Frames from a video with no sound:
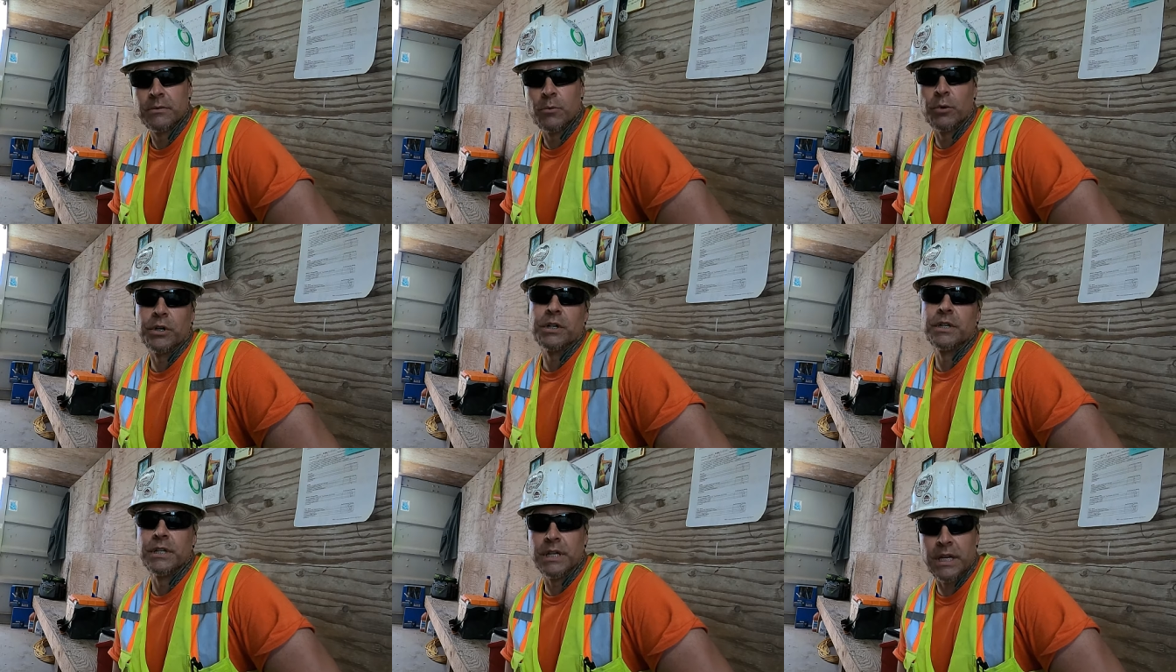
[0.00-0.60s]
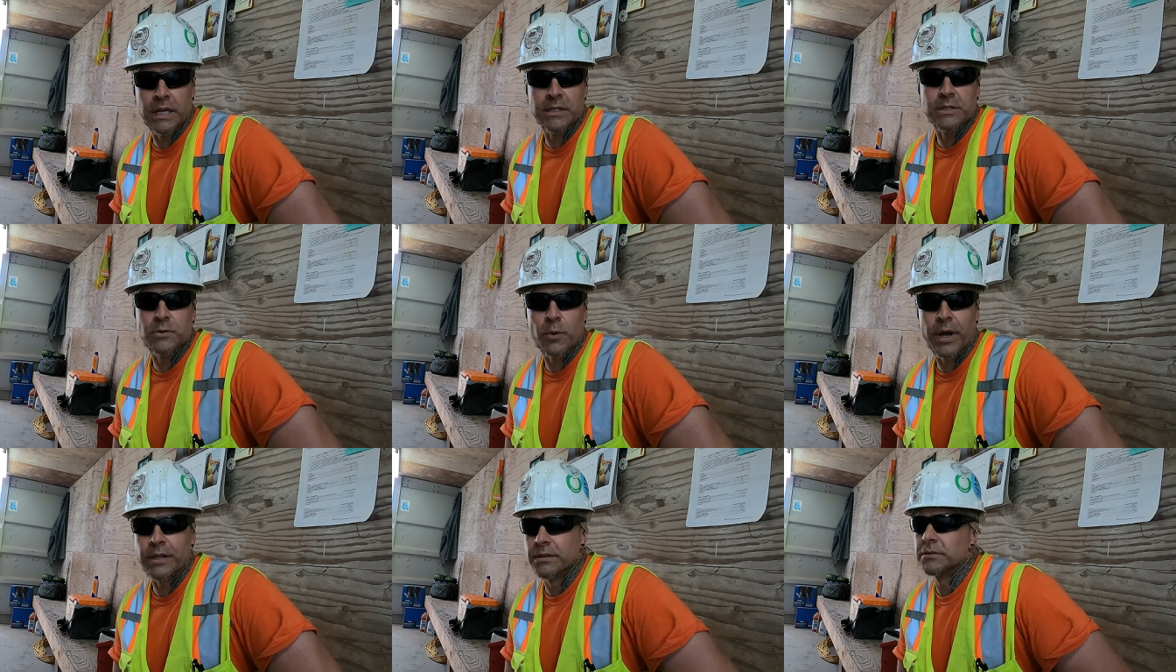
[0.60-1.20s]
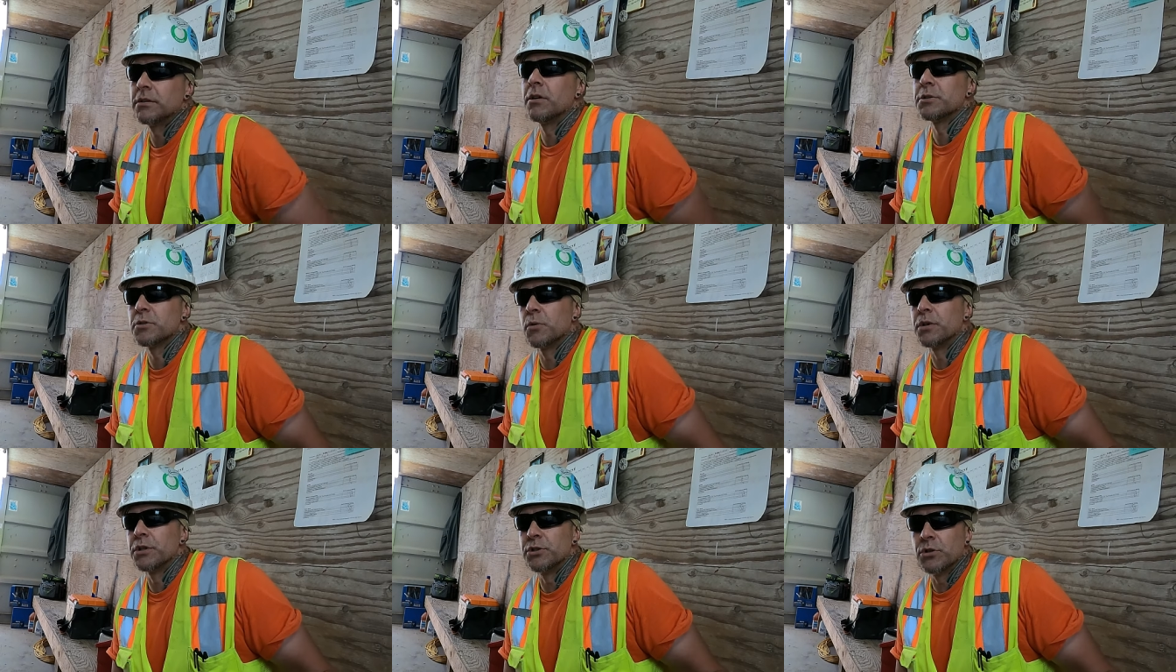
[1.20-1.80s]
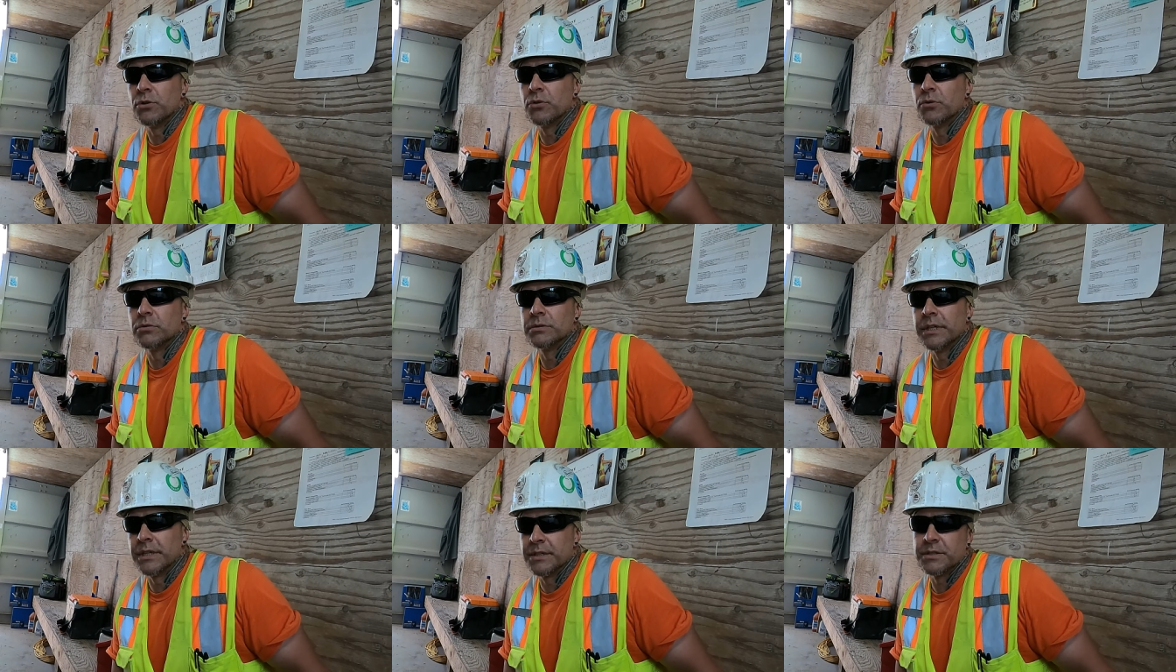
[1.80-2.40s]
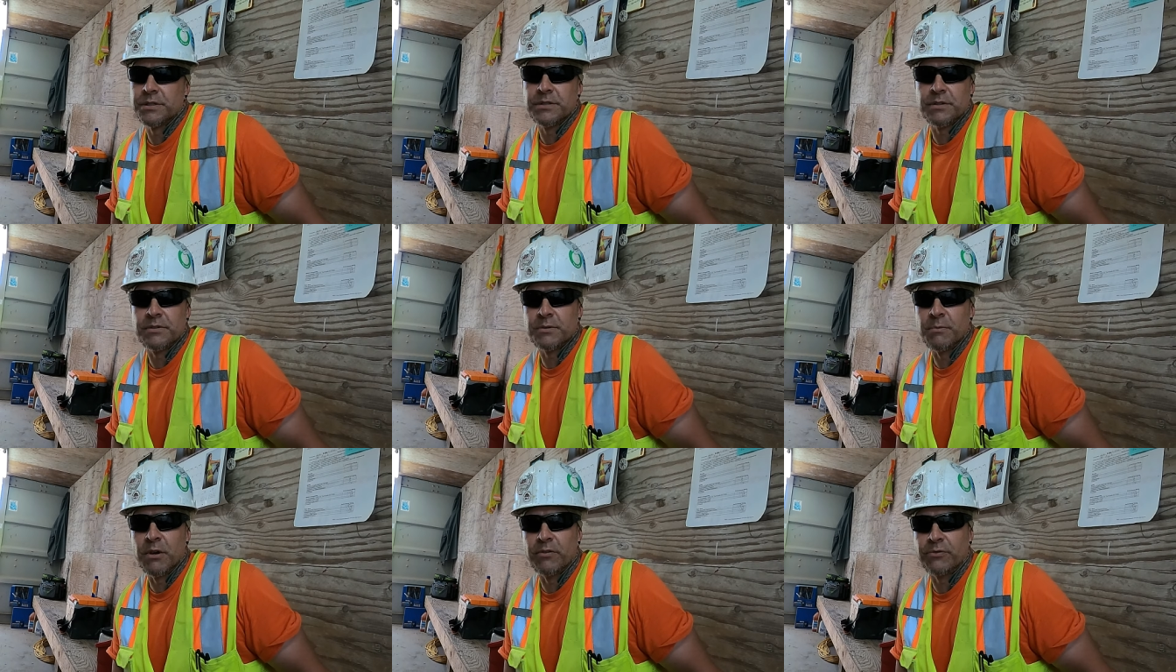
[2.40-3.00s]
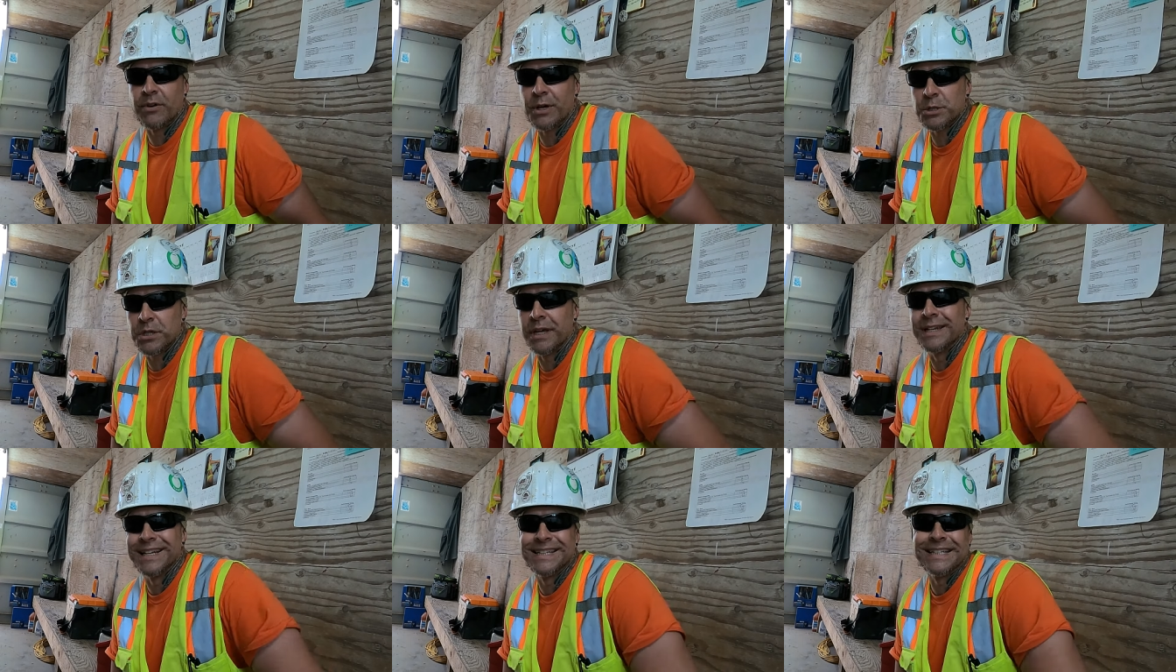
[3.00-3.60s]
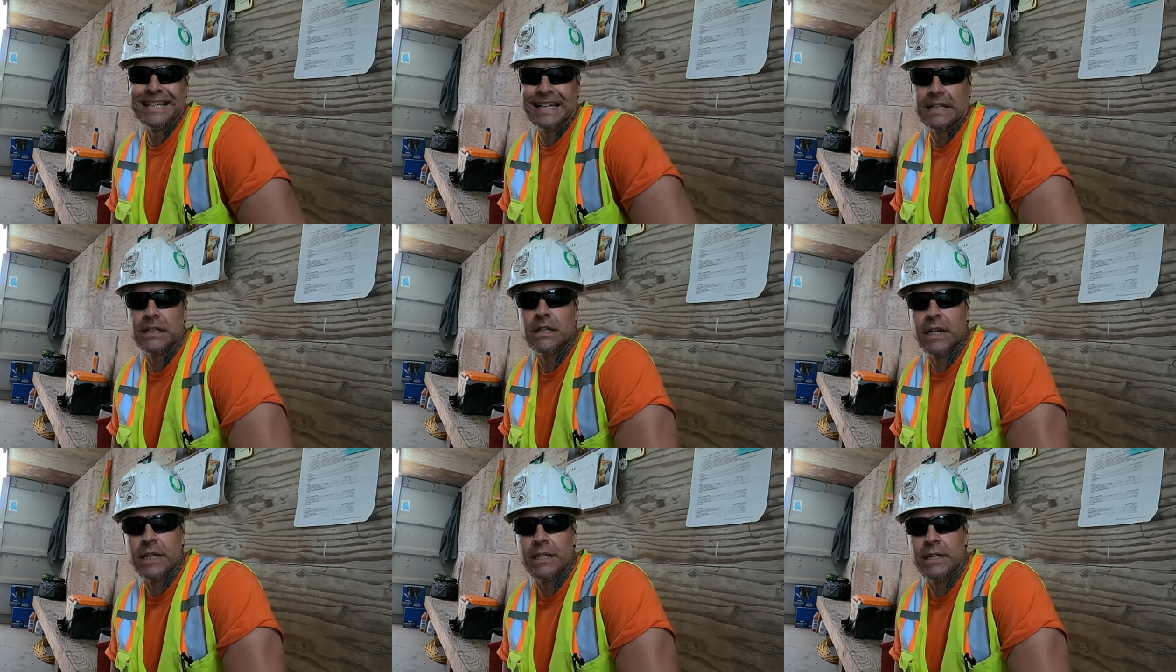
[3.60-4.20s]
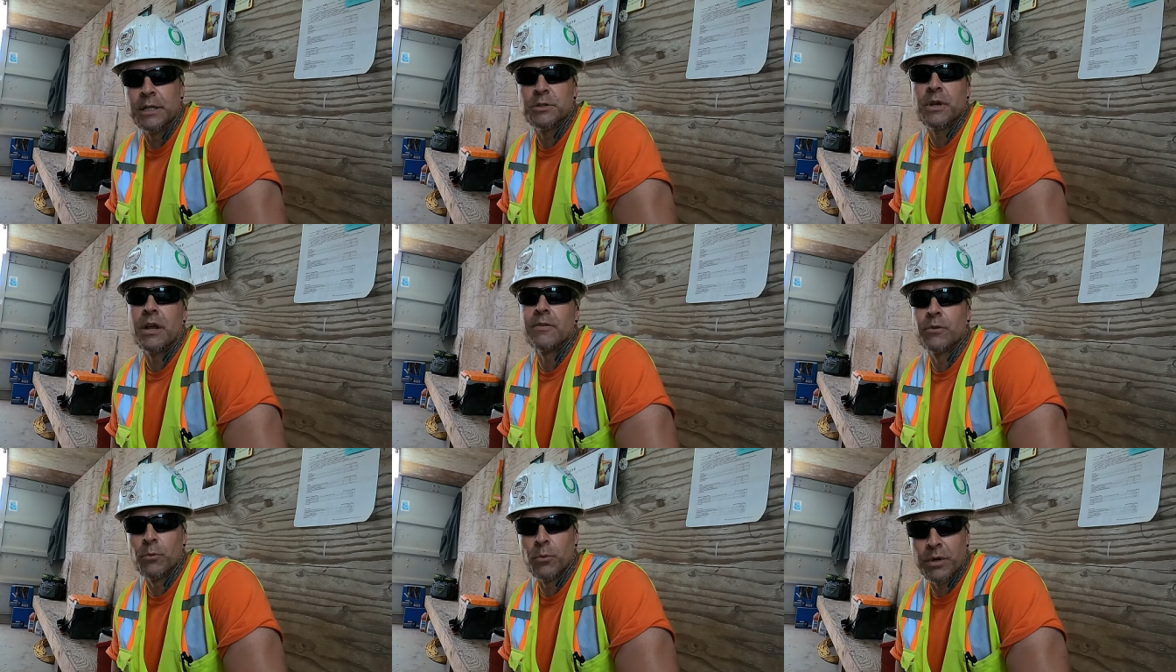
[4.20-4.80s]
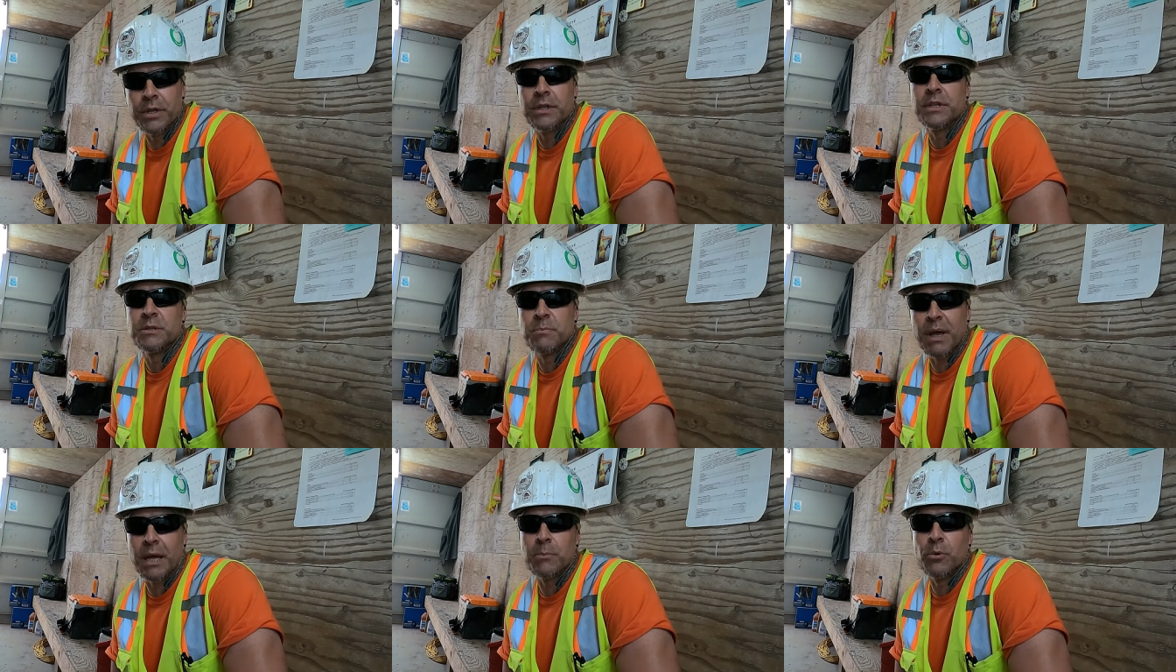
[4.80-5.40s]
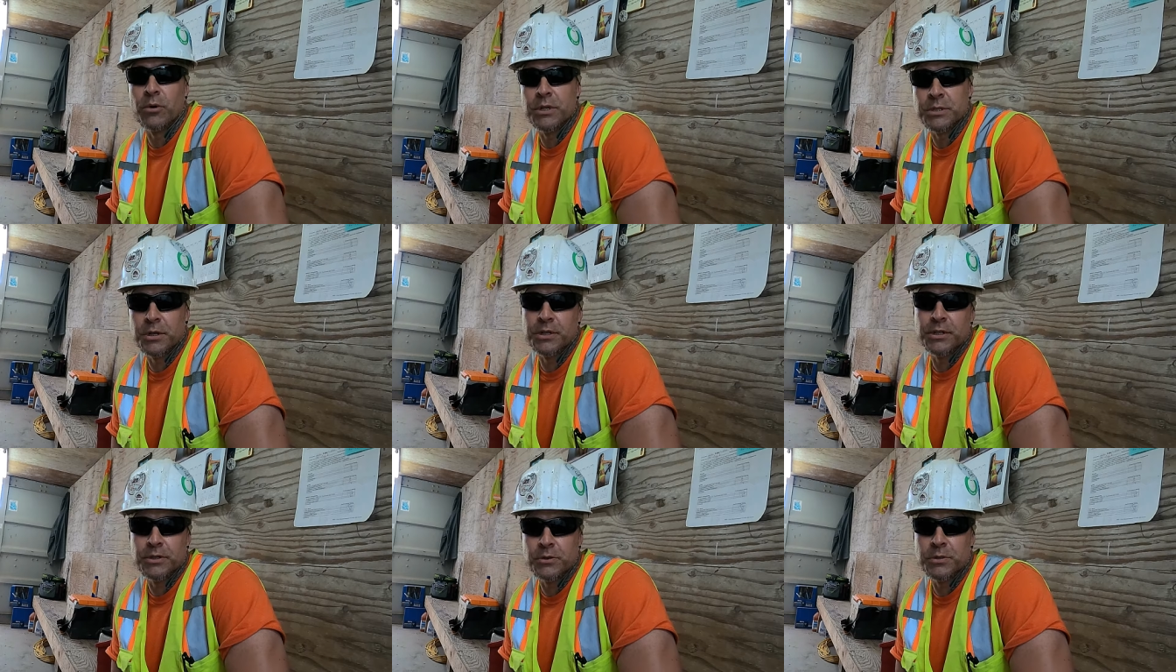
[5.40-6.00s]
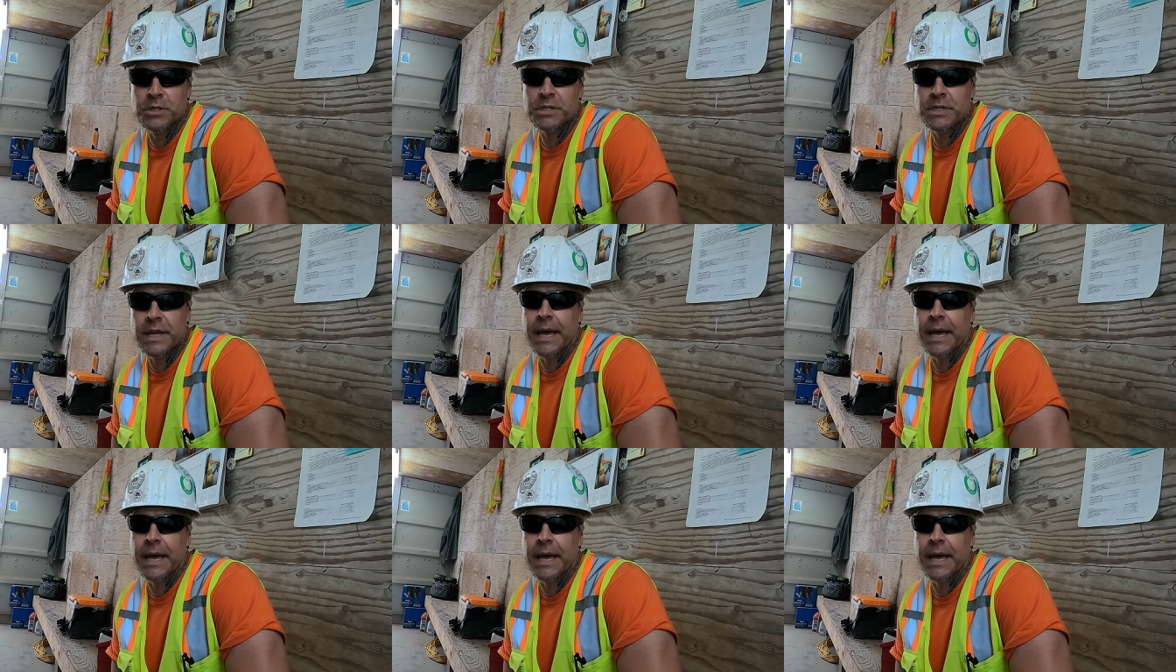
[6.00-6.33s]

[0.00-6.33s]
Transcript: working in the heat, sweating, all you wanna do is smell fresh and clean, and each, every one of these bad boys are gonna do just